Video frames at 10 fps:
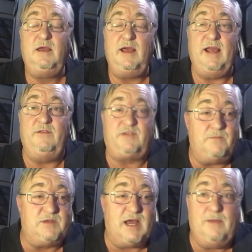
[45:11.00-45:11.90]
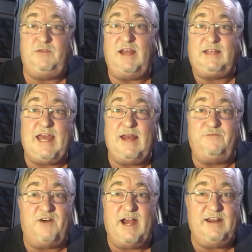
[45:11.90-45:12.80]
and sometimes it can't
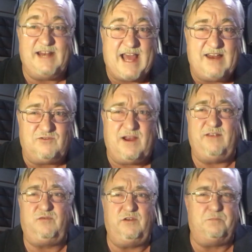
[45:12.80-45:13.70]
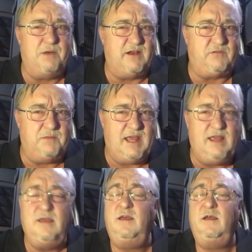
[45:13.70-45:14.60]
find an address, which bugs
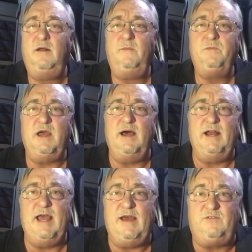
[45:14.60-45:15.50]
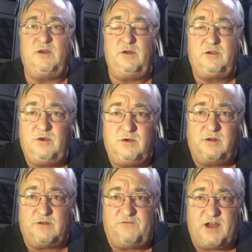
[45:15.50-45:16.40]
me, and I have to go to
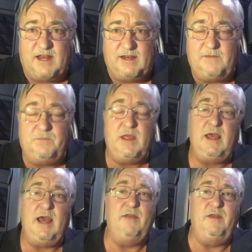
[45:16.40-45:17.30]
Google to find it, and